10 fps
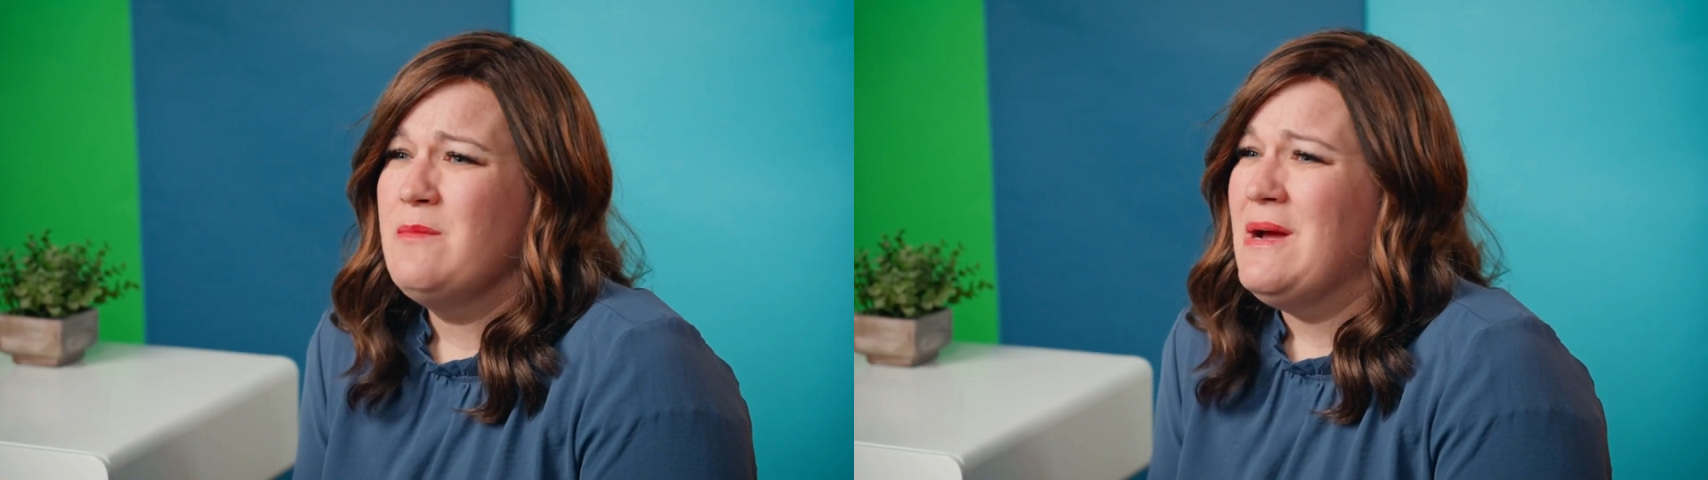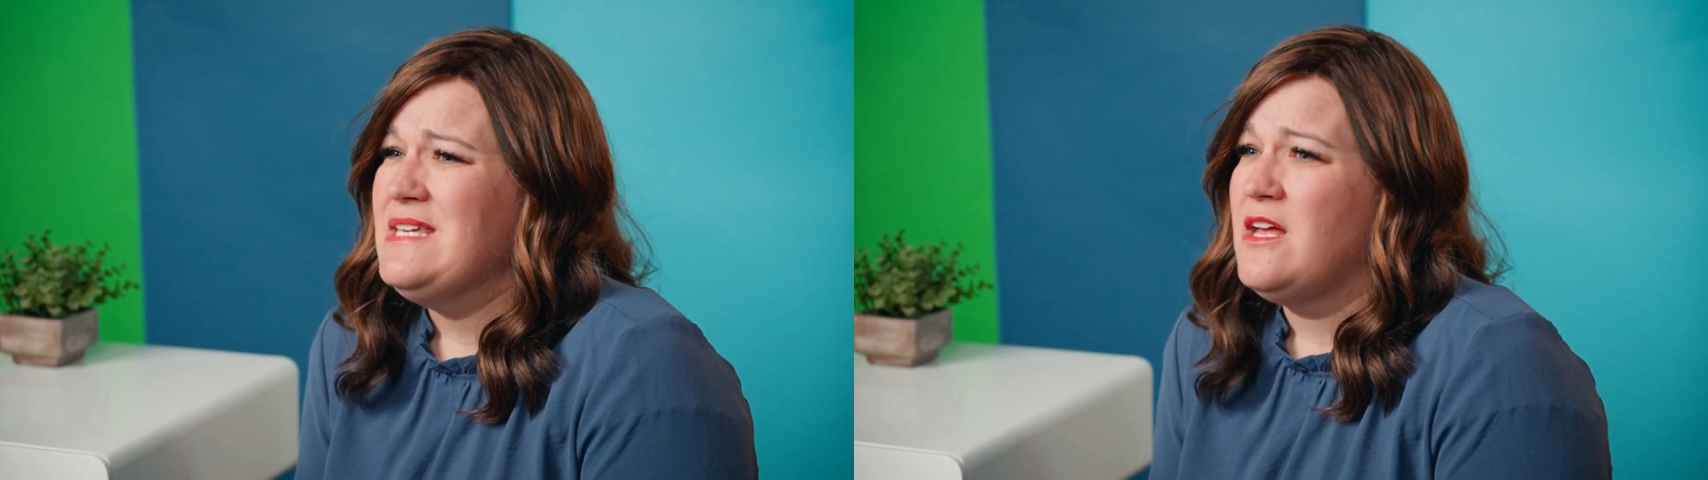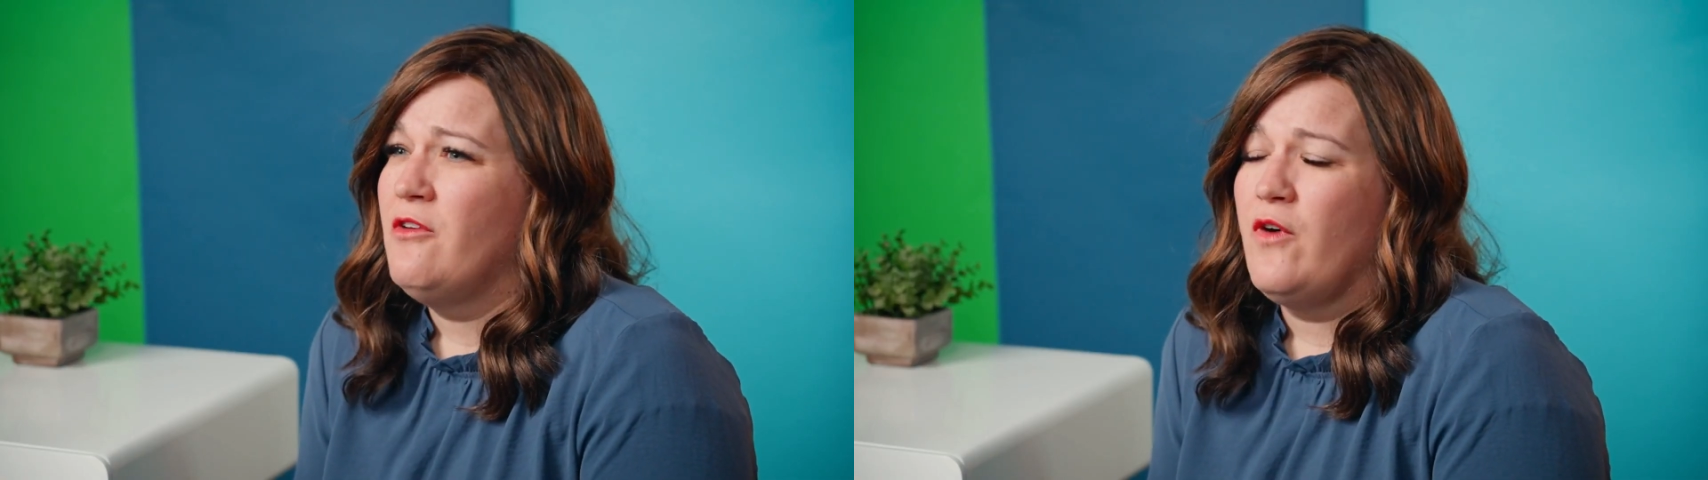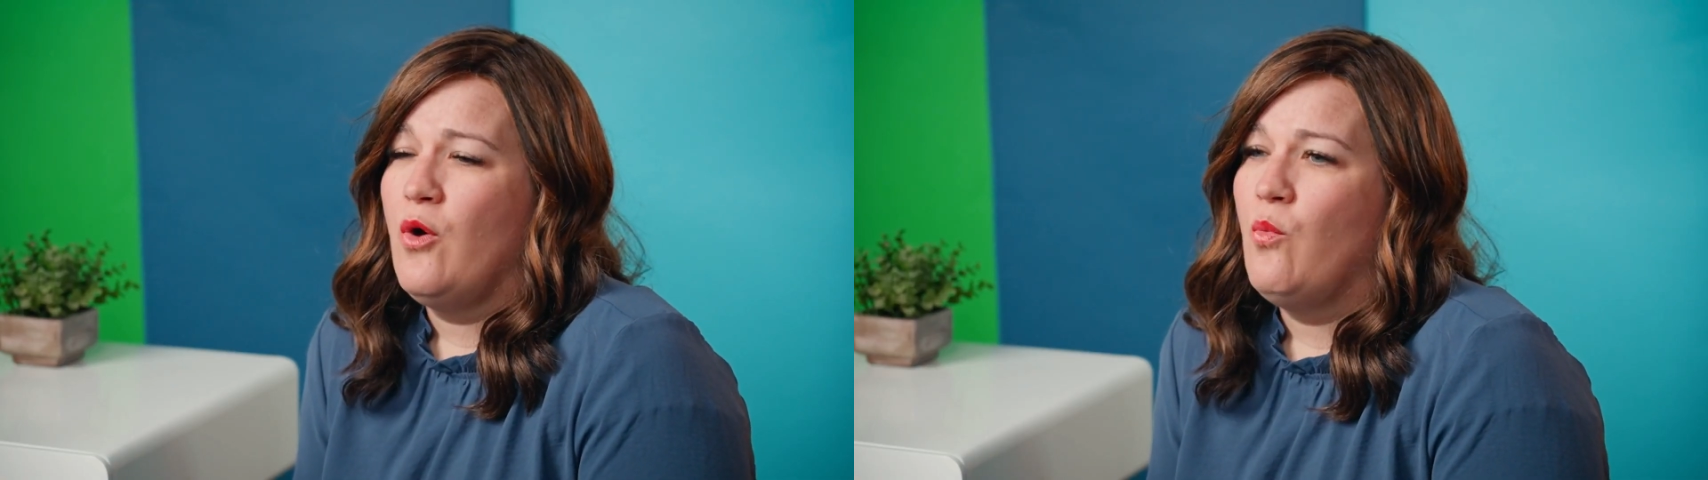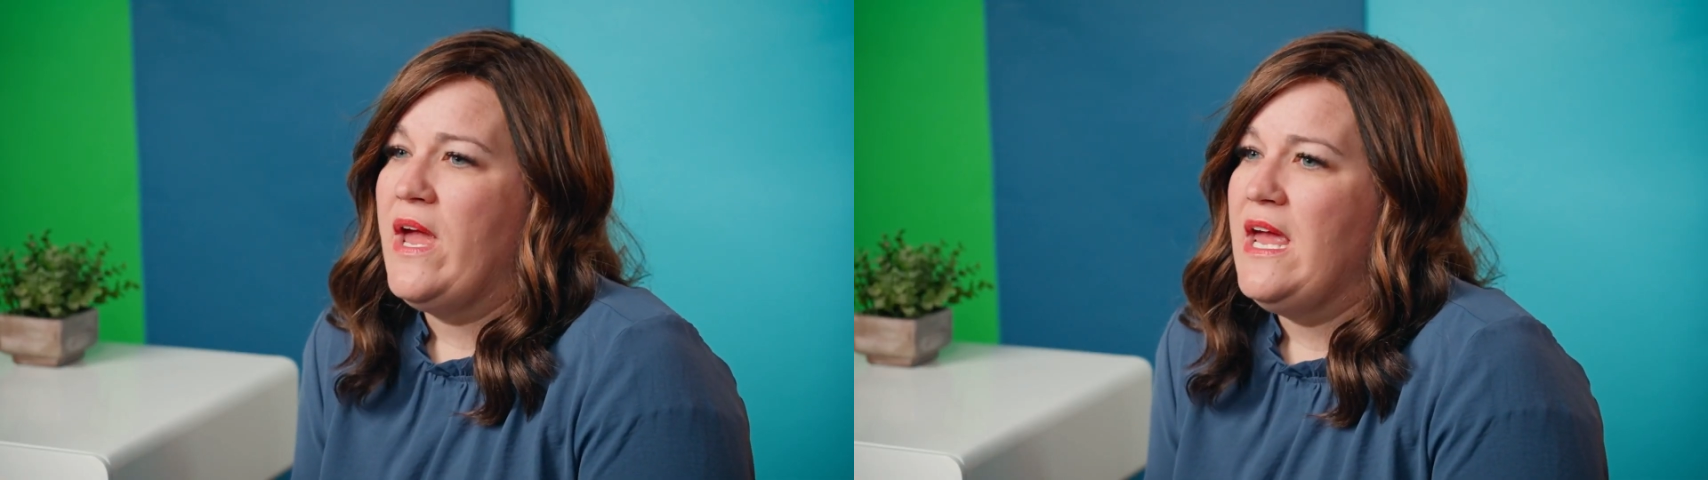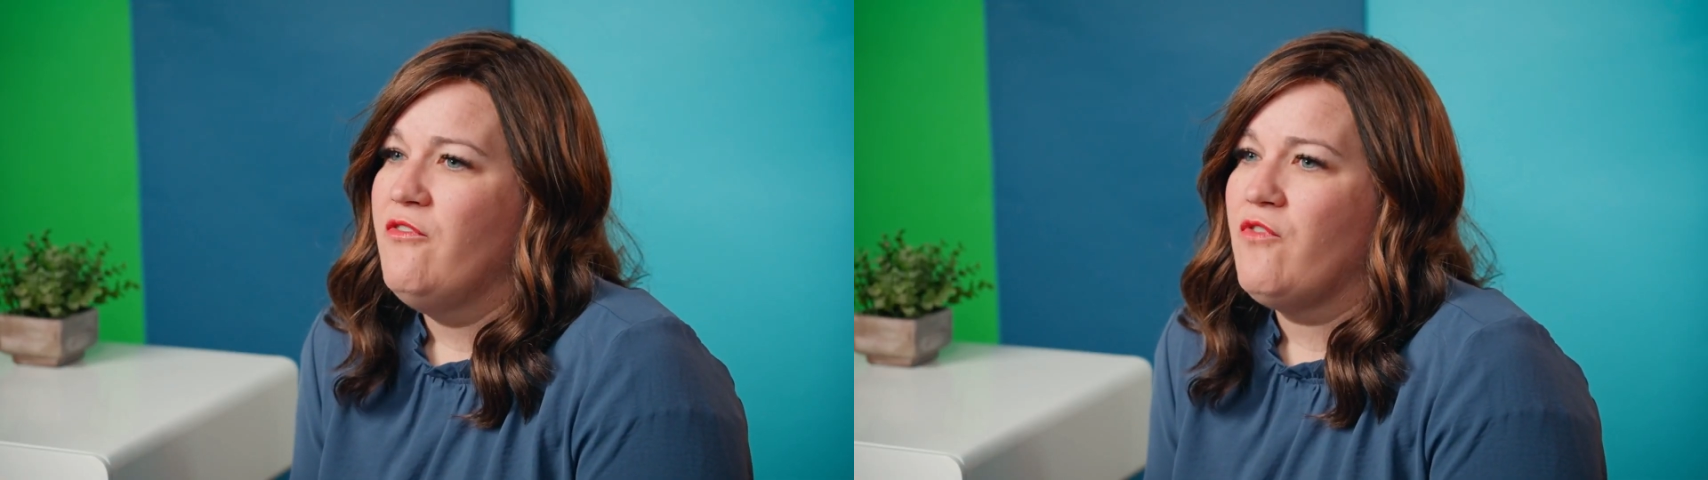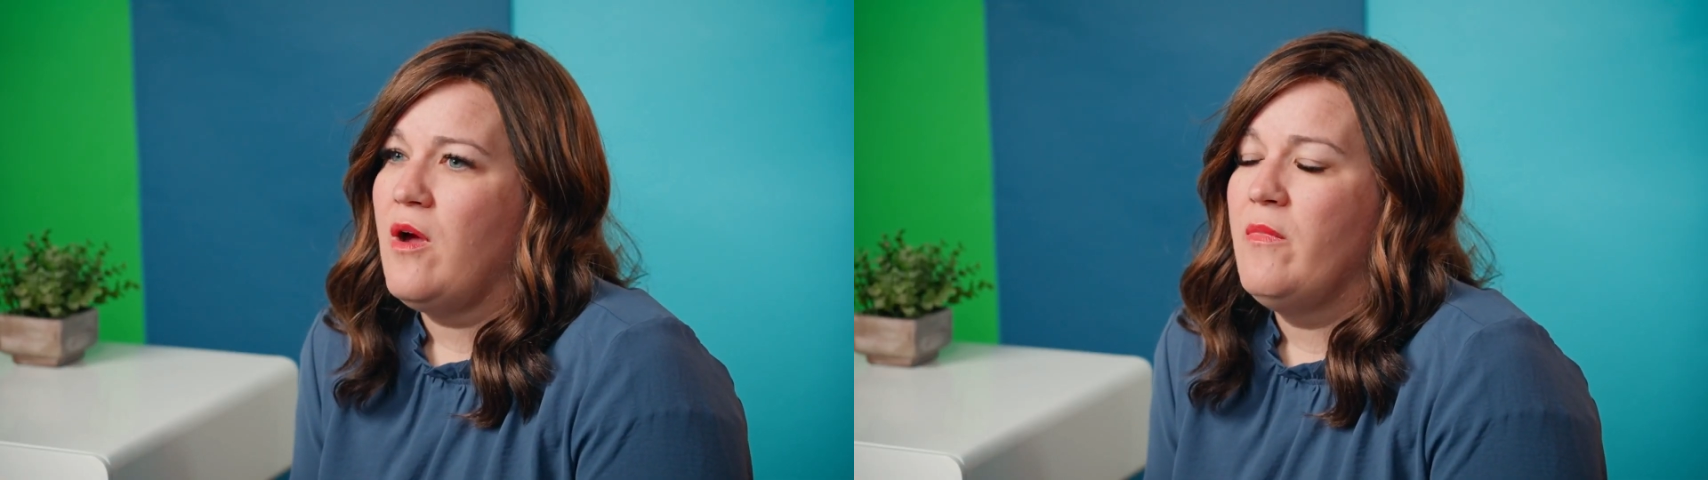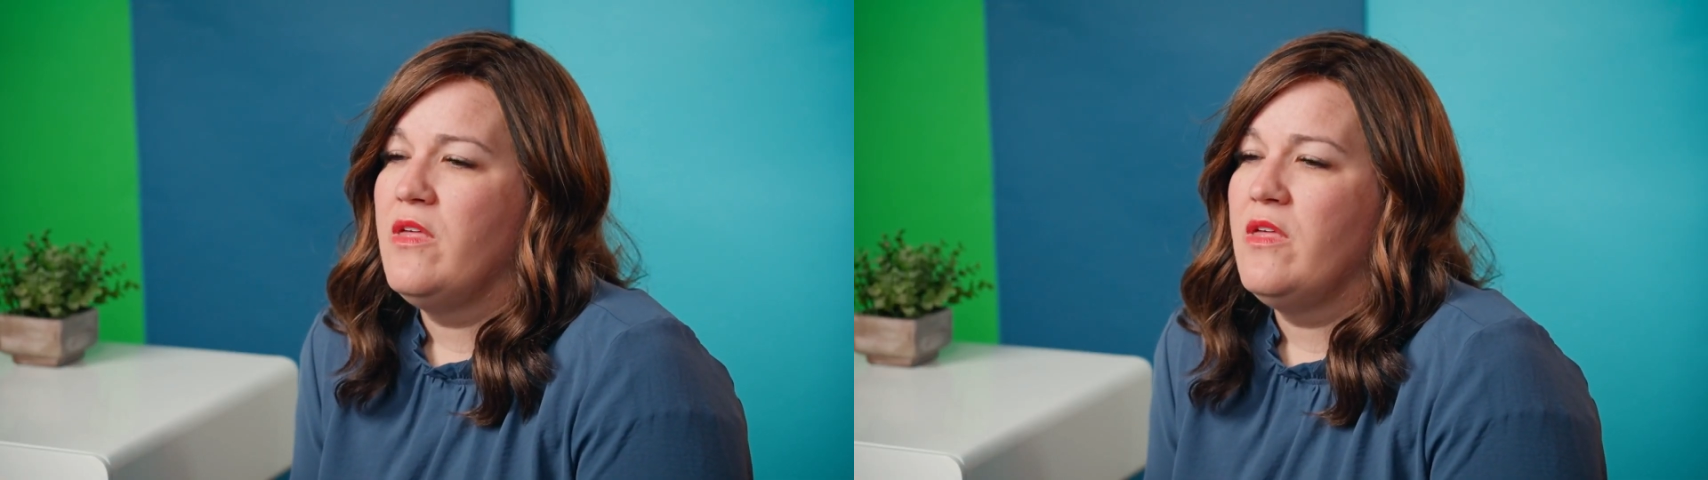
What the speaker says: myself away from